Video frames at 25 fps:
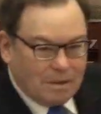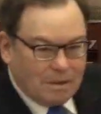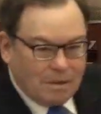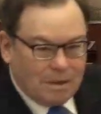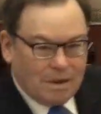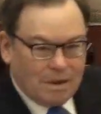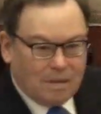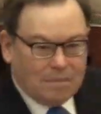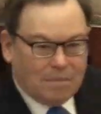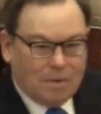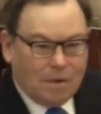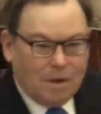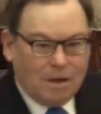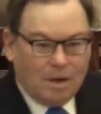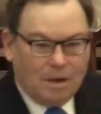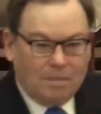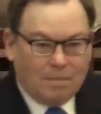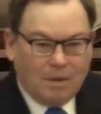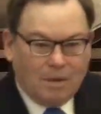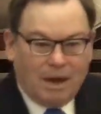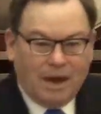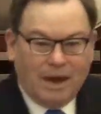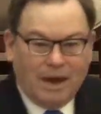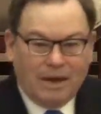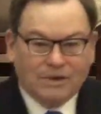Abraham
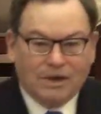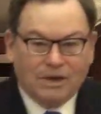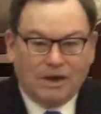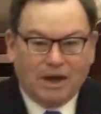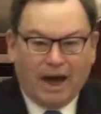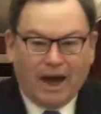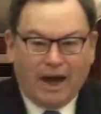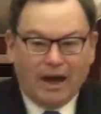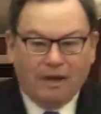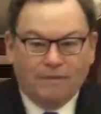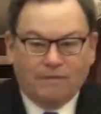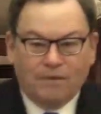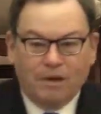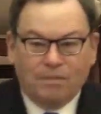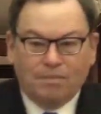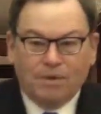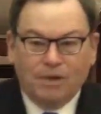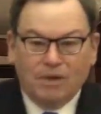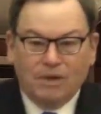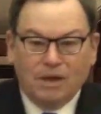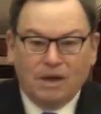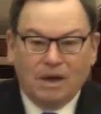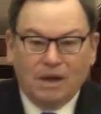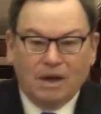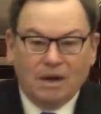has a knife up in
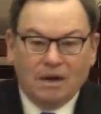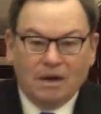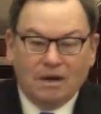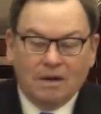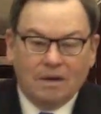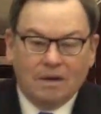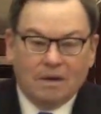the air,